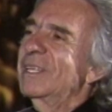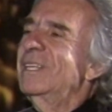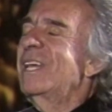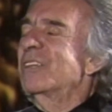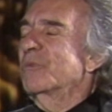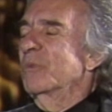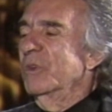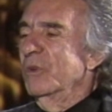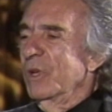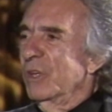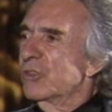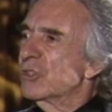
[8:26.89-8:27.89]
Yes, we're
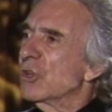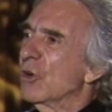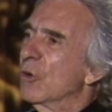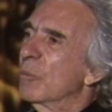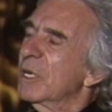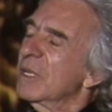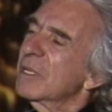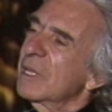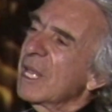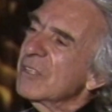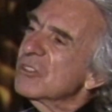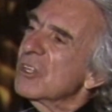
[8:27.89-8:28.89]
doing a show,
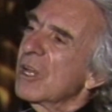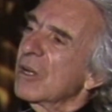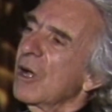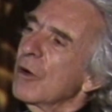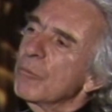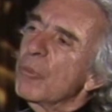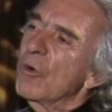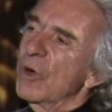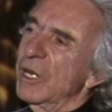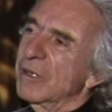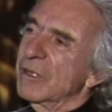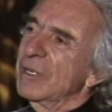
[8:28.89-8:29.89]
but that's not our
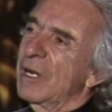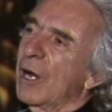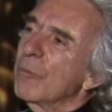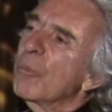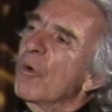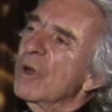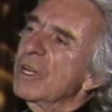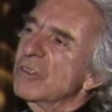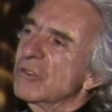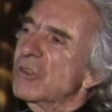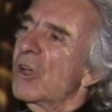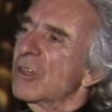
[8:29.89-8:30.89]
point. Our point
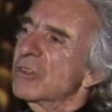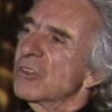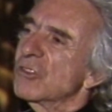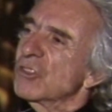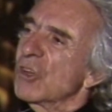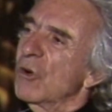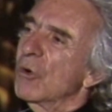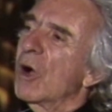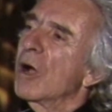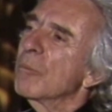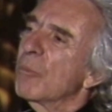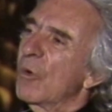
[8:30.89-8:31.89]
is not the show.
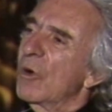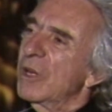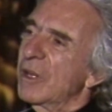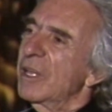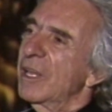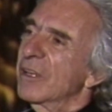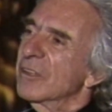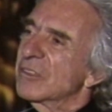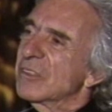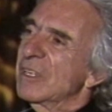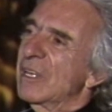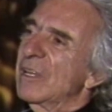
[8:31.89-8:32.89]
Our point
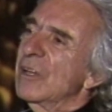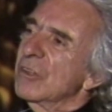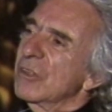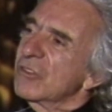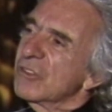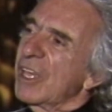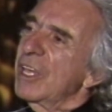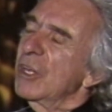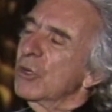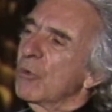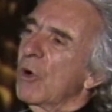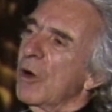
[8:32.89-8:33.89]
is
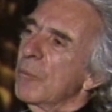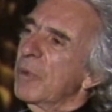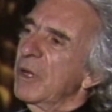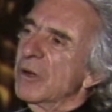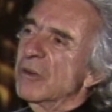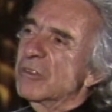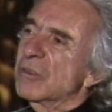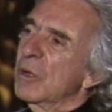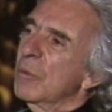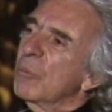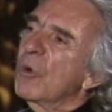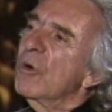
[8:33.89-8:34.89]
saying to our peers,
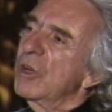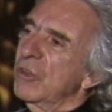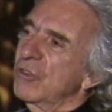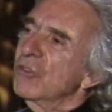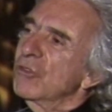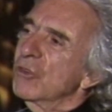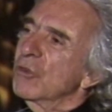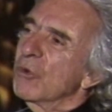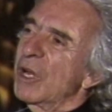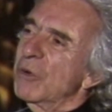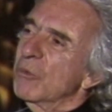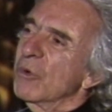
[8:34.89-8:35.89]
boy, did you do
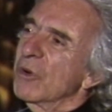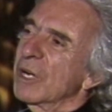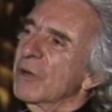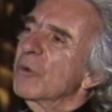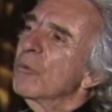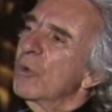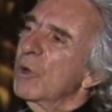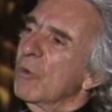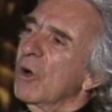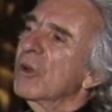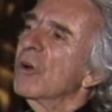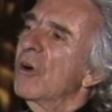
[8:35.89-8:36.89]
great work. We
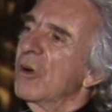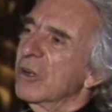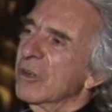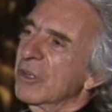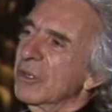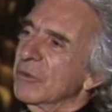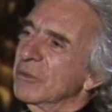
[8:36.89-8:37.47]
want to honor you.